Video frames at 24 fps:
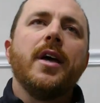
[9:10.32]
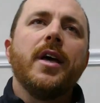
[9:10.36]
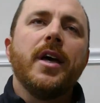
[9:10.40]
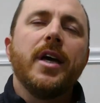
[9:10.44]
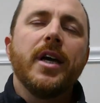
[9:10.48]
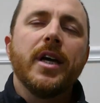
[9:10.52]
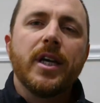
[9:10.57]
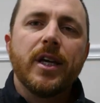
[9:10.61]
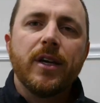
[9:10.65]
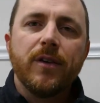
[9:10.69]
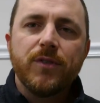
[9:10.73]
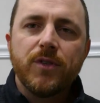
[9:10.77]

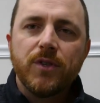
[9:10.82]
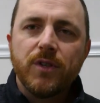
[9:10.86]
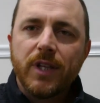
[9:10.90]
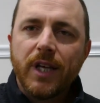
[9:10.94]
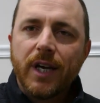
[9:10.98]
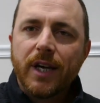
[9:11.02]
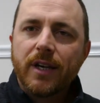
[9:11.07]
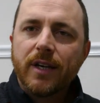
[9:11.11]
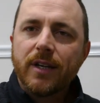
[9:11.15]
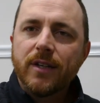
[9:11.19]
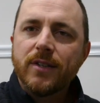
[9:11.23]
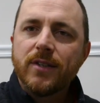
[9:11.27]
It gives you
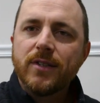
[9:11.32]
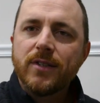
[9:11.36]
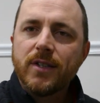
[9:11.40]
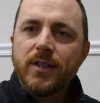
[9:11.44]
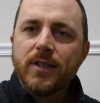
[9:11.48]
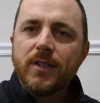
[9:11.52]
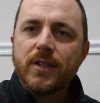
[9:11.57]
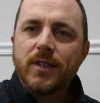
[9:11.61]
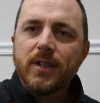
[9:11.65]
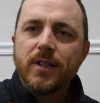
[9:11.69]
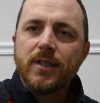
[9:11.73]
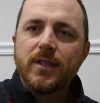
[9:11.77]
that
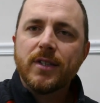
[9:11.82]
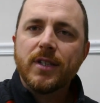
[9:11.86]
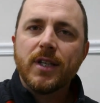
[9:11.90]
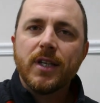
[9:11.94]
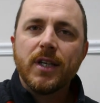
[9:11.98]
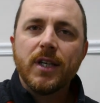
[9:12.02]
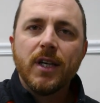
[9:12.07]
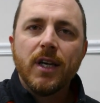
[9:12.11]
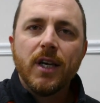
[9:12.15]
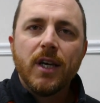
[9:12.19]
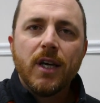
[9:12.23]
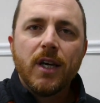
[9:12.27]

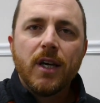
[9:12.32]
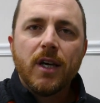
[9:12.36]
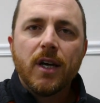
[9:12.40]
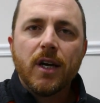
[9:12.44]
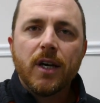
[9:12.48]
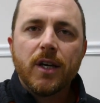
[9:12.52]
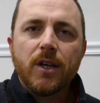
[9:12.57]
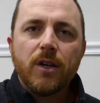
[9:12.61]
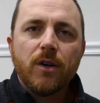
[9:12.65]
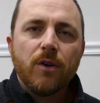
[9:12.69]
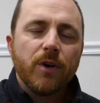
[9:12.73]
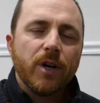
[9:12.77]
consistency.
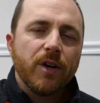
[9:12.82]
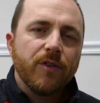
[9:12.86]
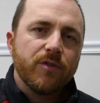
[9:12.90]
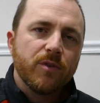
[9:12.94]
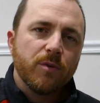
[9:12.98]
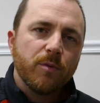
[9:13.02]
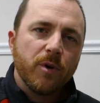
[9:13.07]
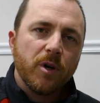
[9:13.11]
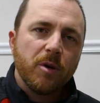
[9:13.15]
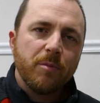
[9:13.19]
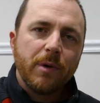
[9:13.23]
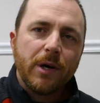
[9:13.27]
You don't have to
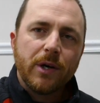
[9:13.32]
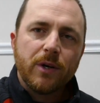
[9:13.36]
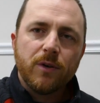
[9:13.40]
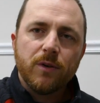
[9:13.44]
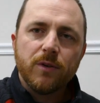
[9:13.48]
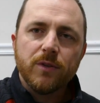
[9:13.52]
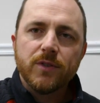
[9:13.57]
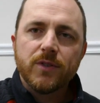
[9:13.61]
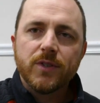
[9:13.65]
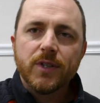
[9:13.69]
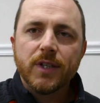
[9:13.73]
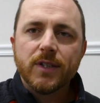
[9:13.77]
worry about
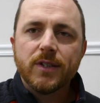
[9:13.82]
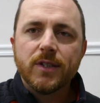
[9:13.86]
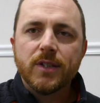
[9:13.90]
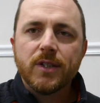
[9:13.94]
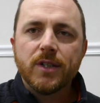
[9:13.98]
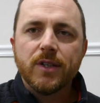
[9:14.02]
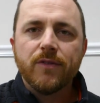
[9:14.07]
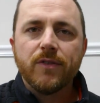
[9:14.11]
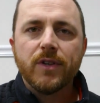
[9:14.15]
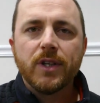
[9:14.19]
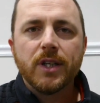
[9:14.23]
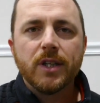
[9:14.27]
hold
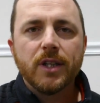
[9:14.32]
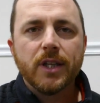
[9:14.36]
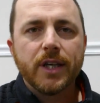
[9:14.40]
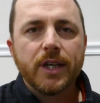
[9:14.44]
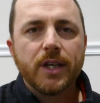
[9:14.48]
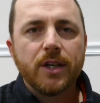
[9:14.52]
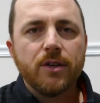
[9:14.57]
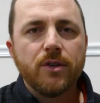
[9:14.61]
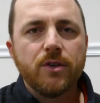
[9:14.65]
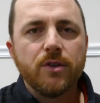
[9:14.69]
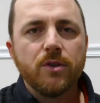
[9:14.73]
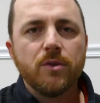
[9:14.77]
sensitivity like
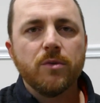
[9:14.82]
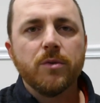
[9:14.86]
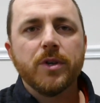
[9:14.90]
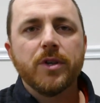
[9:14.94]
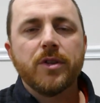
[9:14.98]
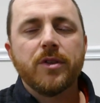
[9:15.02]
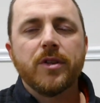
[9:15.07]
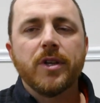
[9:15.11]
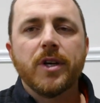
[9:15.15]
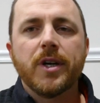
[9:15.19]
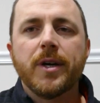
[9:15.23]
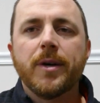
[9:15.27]
you do
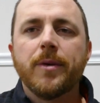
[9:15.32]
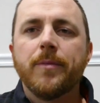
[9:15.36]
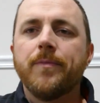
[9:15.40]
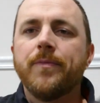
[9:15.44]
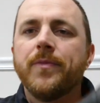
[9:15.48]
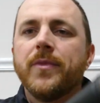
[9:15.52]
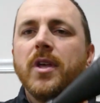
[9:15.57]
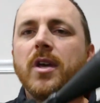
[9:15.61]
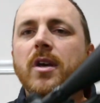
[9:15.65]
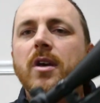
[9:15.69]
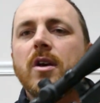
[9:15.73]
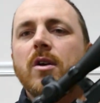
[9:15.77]
with
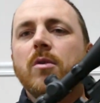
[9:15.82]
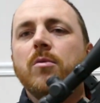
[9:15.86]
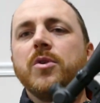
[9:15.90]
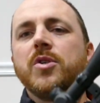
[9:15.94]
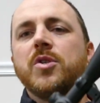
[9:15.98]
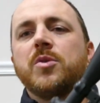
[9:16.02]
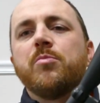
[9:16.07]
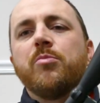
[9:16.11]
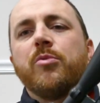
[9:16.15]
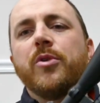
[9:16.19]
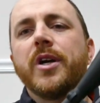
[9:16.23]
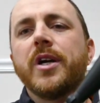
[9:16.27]

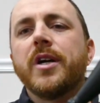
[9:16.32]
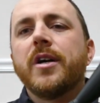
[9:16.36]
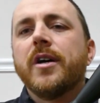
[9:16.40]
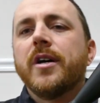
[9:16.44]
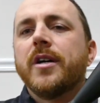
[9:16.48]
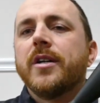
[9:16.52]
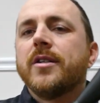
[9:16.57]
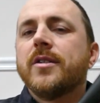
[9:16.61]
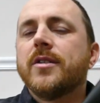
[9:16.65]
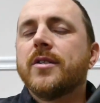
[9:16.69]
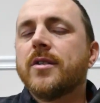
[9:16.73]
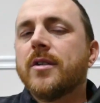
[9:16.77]
spring
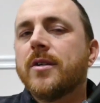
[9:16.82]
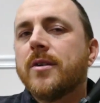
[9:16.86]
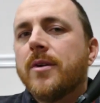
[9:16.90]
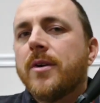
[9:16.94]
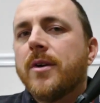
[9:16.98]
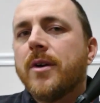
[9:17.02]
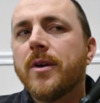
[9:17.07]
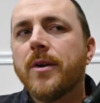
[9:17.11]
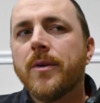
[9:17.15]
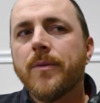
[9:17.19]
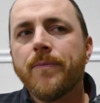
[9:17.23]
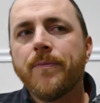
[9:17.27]
guns.
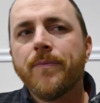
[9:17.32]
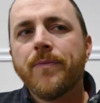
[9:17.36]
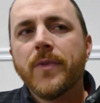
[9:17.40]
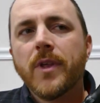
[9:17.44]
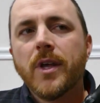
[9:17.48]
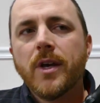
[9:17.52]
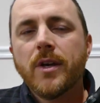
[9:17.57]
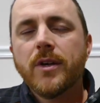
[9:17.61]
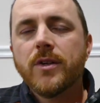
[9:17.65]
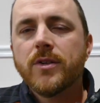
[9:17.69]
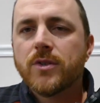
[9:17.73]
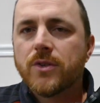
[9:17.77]

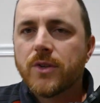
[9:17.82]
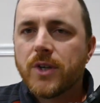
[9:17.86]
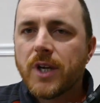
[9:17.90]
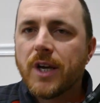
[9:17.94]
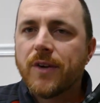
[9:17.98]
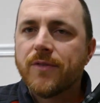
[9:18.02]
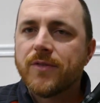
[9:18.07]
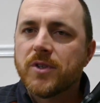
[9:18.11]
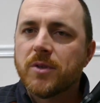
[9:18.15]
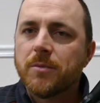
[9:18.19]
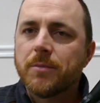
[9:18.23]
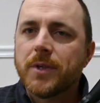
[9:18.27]
So you
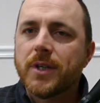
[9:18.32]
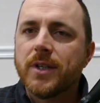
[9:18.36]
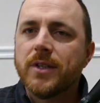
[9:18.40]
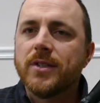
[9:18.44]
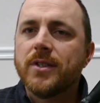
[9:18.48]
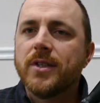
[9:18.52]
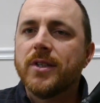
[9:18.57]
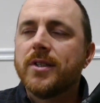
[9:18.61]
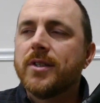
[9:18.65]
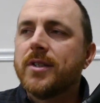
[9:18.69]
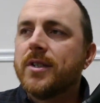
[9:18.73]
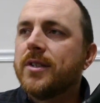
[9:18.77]
have some
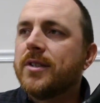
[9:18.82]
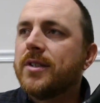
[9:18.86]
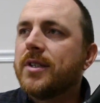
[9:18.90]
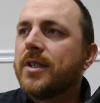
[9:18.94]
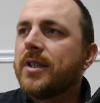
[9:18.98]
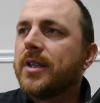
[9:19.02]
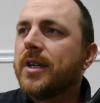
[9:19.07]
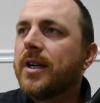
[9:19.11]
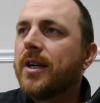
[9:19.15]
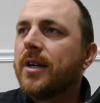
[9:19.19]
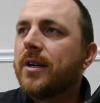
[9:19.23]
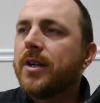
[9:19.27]
consistency
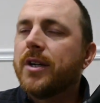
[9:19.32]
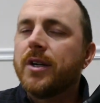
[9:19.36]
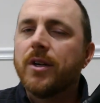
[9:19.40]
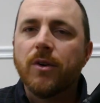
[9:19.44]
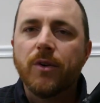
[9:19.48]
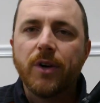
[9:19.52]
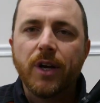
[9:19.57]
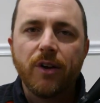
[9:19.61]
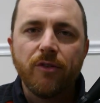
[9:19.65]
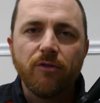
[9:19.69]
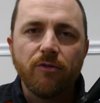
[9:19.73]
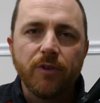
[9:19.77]
there. You
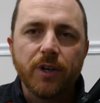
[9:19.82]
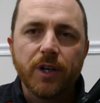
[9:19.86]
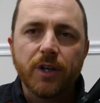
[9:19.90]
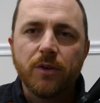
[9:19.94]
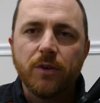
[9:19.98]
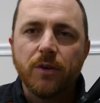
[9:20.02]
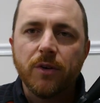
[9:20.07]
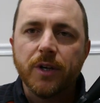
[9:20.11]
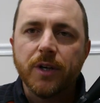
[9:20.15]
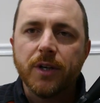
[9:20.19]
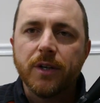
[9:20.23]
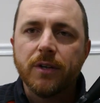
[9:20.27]
don't have
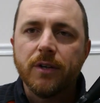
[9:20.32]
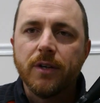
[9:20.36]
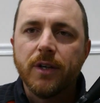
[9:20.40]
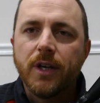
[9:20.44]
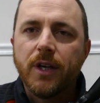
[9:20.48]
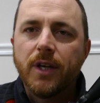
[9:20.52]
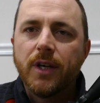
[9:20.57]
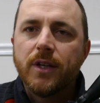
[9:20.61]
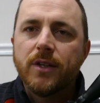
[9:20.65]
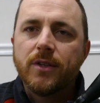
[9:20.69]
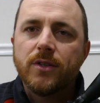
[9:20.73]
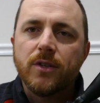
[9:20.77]
recoil,
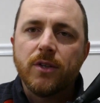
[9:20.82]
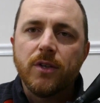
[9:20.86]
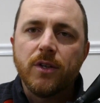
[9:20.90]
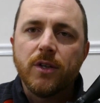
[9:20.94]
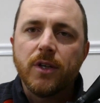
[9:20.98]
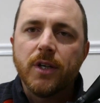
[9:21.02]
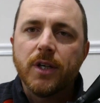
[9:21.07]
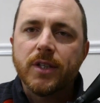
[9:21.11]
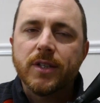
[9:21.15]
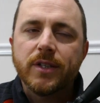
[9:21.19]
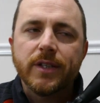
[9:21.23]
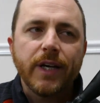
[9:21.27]
so
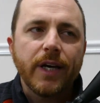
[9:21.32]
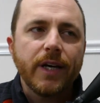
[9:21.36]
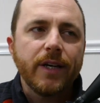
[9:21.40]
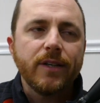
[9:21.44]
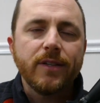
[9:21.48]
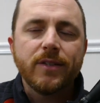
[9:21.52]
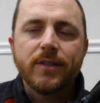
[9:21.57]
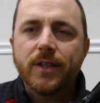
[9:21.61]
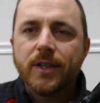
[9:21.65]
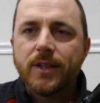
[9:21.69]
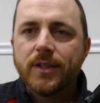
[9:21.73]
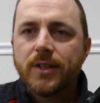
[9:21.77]
it's not as
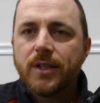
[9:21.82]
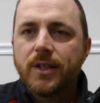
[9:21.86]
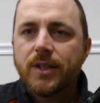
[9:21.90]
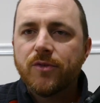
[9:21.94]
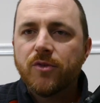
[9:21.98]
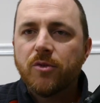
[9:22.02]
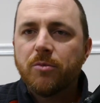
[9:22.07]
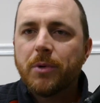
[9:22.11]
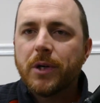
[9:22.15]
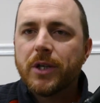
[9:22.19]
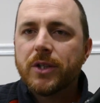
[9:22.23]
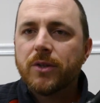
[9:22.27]
sensitive
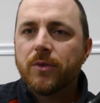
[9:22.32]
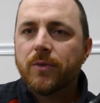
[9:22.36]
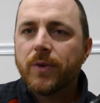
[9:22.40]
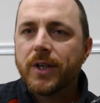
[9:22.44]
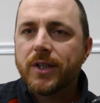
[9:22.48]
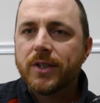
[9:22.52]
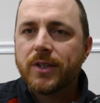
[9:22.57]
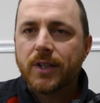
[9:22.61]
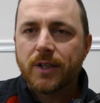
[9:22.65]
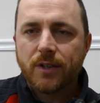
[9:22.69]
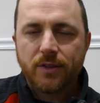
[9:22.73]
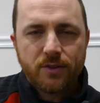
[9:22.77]
about the
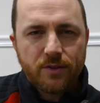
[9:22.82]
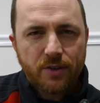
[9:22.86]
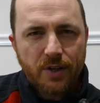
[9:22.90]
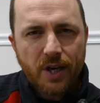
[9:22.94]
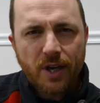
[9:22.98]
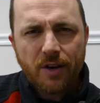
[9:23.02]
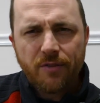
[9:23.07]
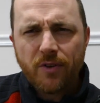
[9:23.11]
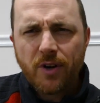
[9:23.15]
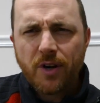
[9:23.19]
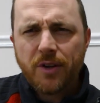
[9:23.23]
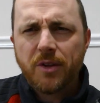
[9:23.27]
resting. So you
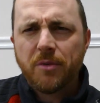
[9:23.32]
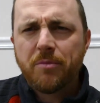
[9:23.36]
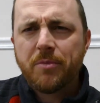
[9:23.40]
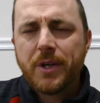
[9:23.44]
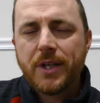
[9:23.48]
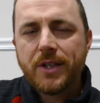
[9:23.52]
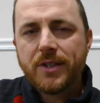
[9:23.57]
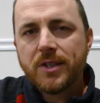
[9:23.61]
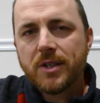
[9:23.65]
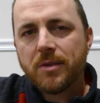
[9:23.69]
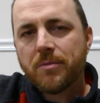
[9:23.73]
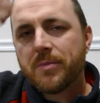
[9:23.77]
have all the
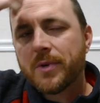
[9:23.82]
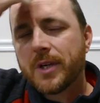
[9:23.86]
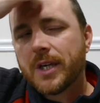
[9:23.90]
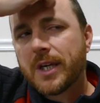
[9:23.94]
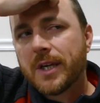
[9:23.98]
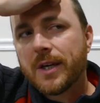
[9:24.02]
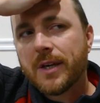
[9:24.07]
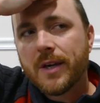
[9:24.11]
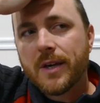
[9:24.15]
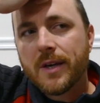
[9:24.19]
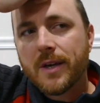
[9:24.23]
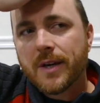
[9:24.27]

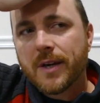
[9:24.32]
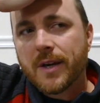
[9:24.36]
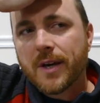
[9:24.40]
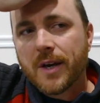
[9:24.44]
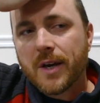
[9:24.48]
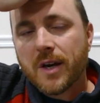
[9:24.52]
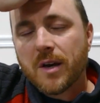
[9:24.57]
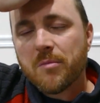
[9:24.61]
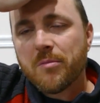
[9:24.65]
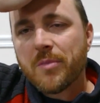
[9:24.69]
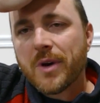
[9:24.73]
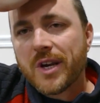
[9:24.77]
PCP
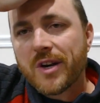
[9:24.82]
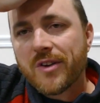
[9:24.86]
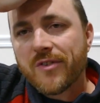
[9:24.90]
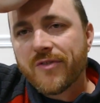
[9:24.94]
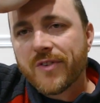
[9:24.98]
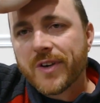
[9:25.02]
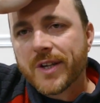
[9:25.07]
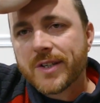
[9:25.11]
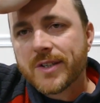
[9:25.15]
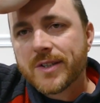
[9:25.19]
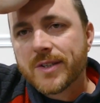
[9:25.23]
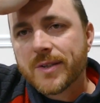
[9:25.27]

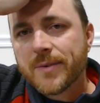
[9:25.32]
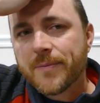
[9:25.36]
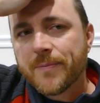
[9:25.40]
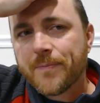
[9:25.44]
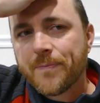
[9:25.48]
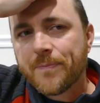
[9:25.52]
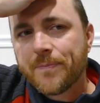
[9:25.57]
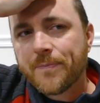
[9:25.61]
benefits.